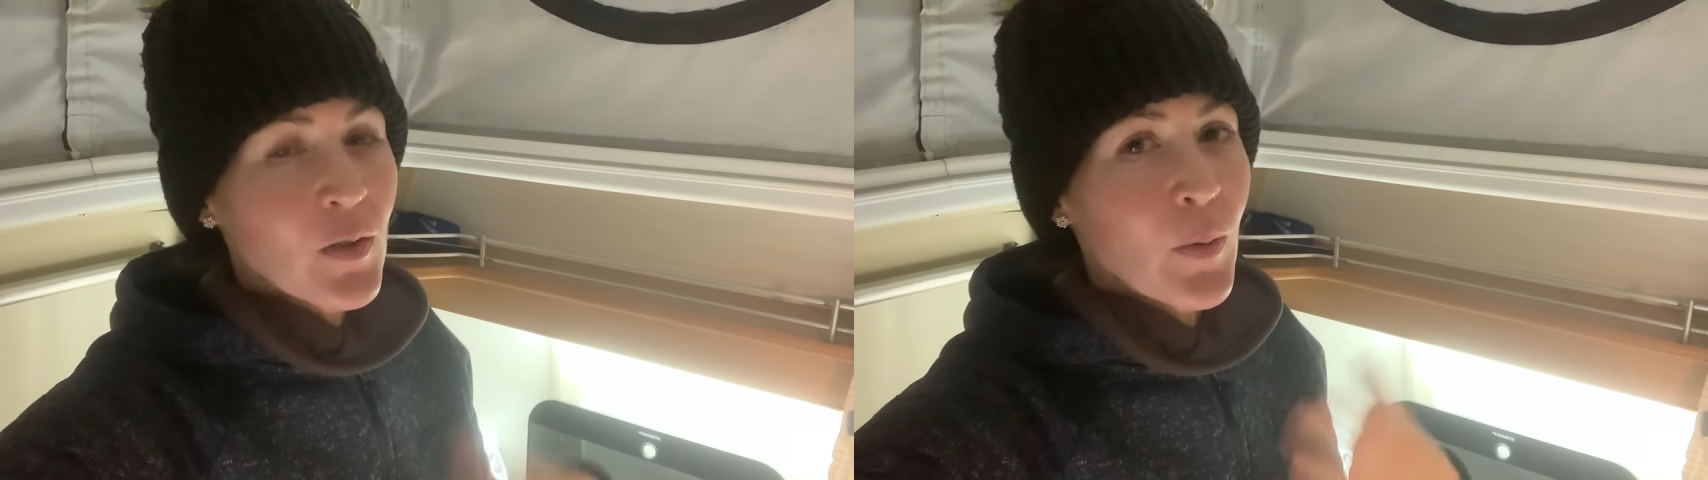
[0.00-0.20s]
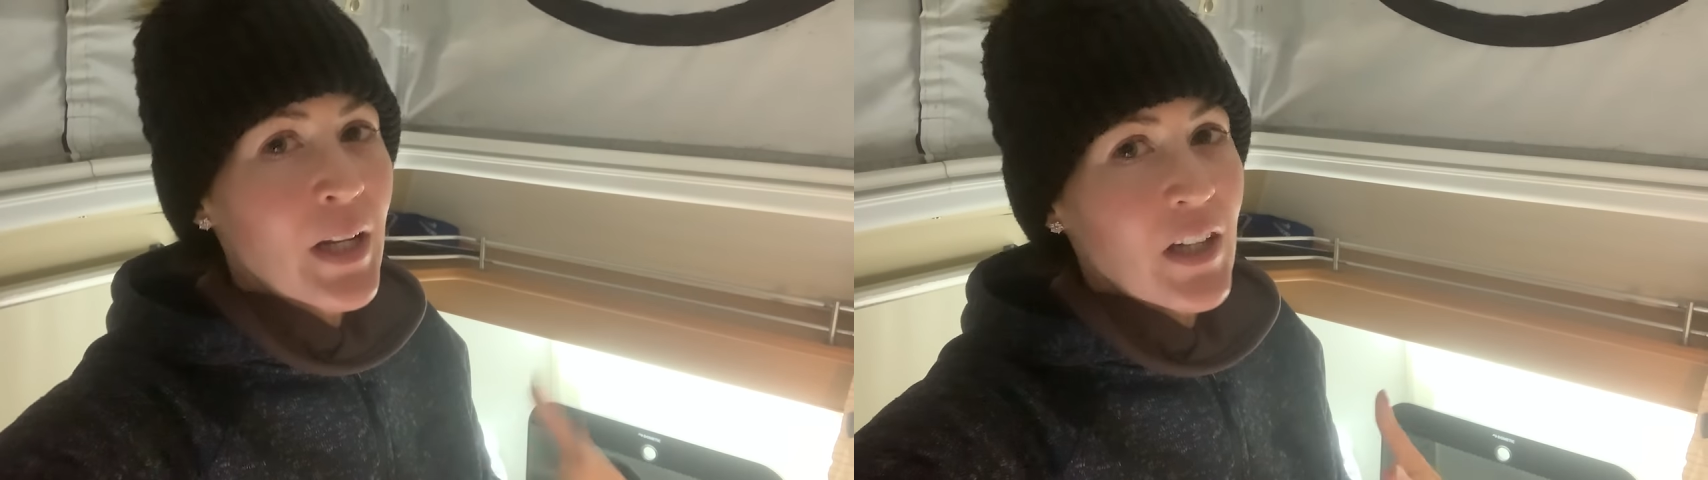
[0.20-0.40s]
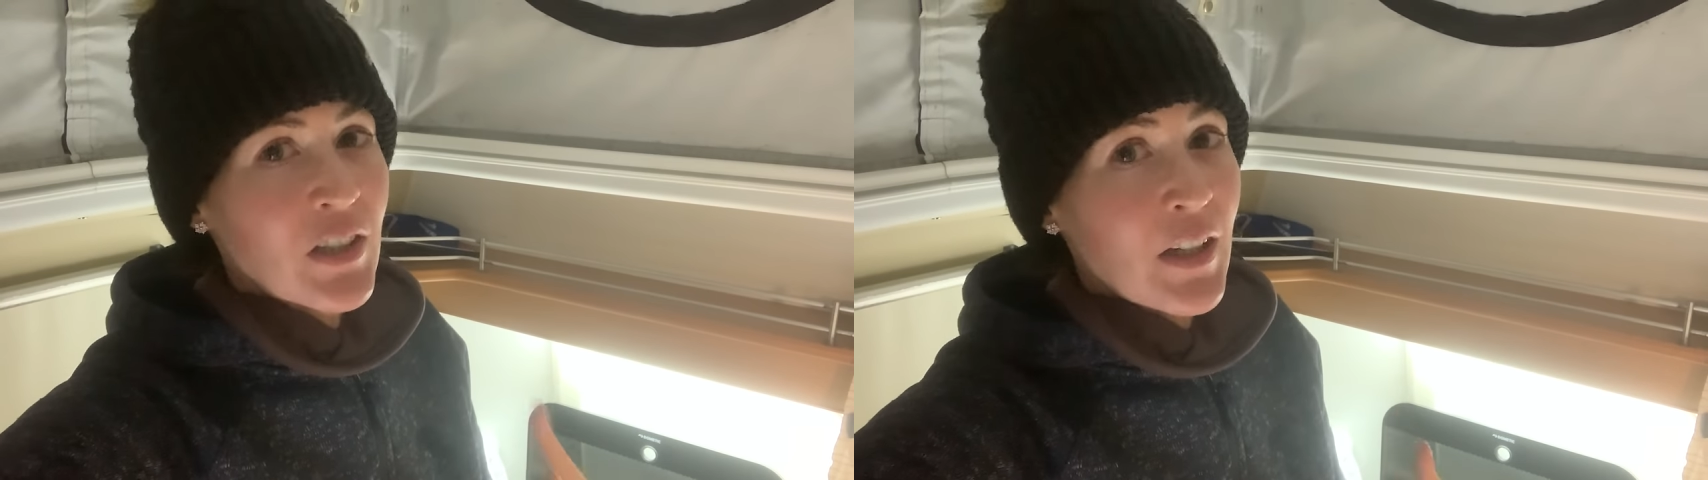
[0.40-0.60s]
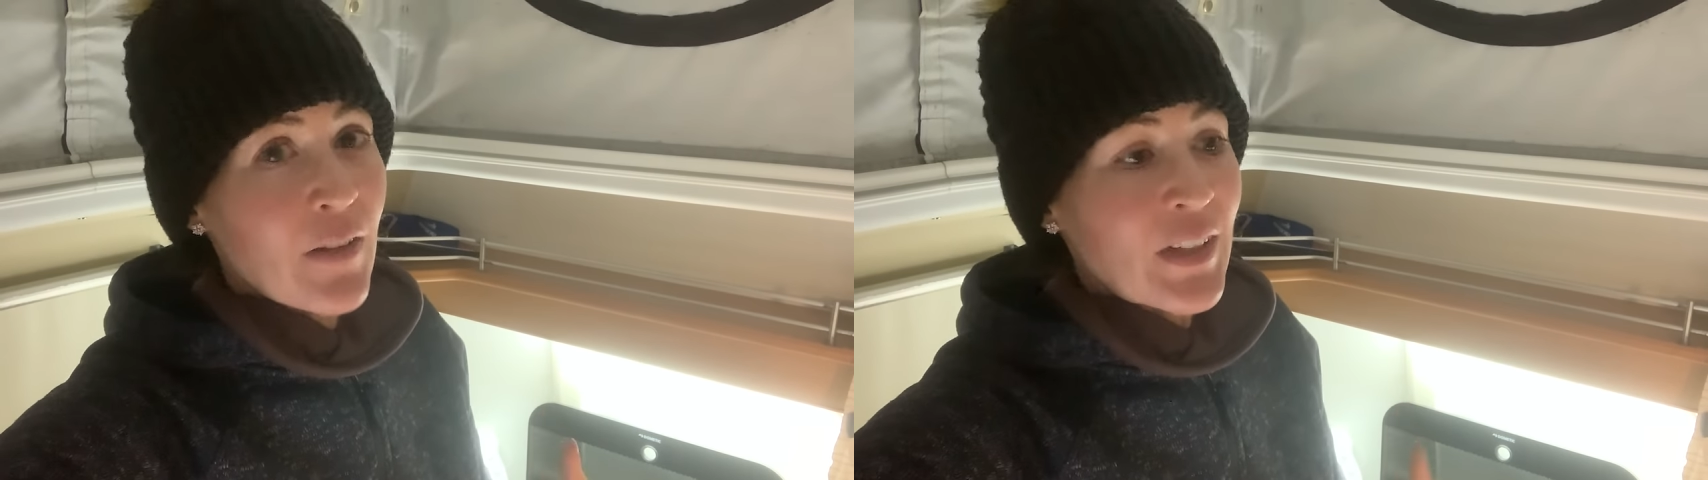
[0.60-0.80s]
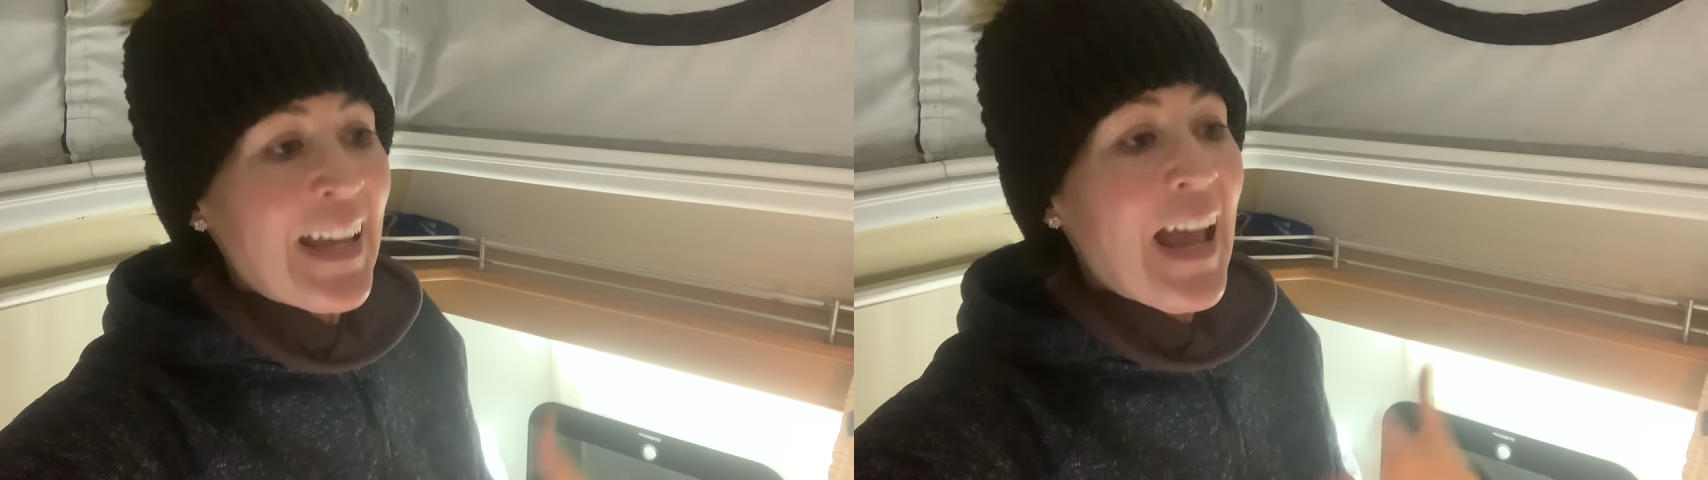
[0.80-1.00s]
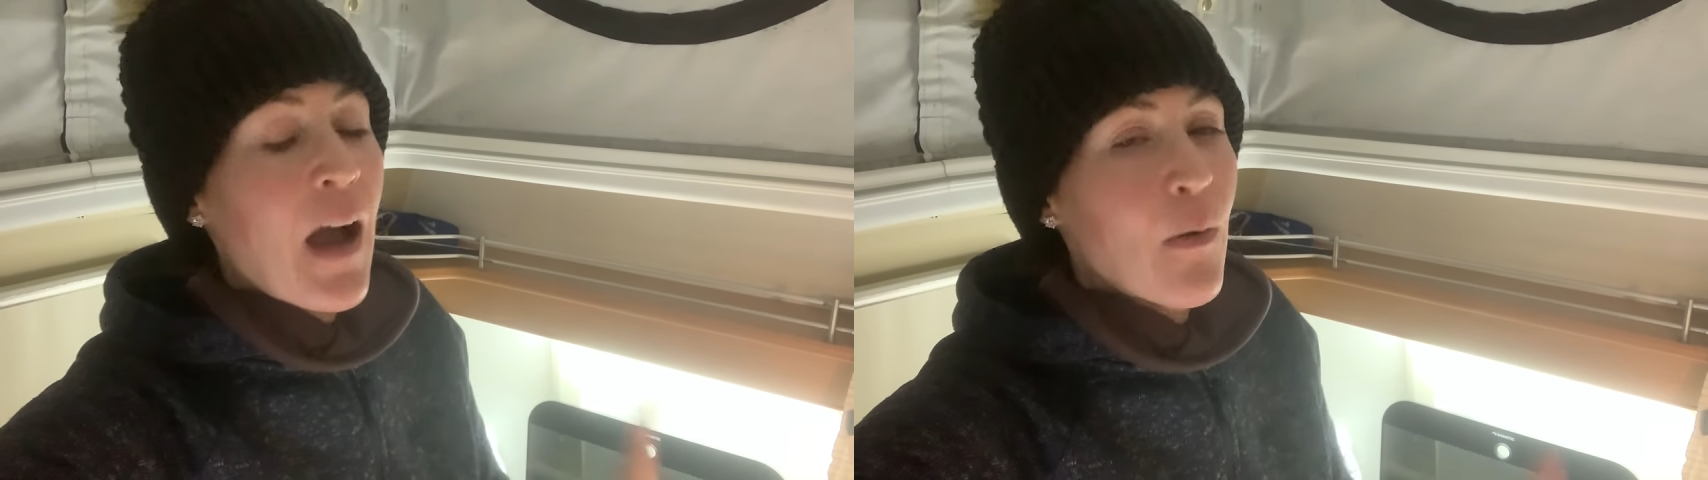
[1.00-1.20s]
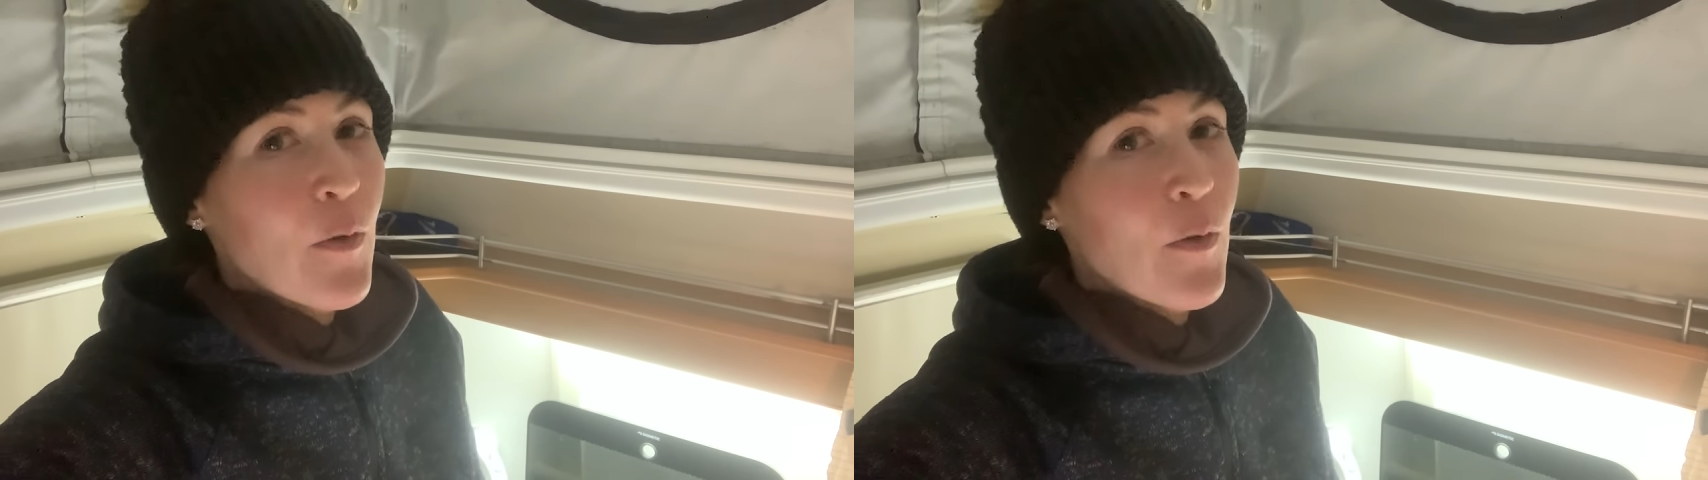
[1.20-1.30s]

so when you actually have to get out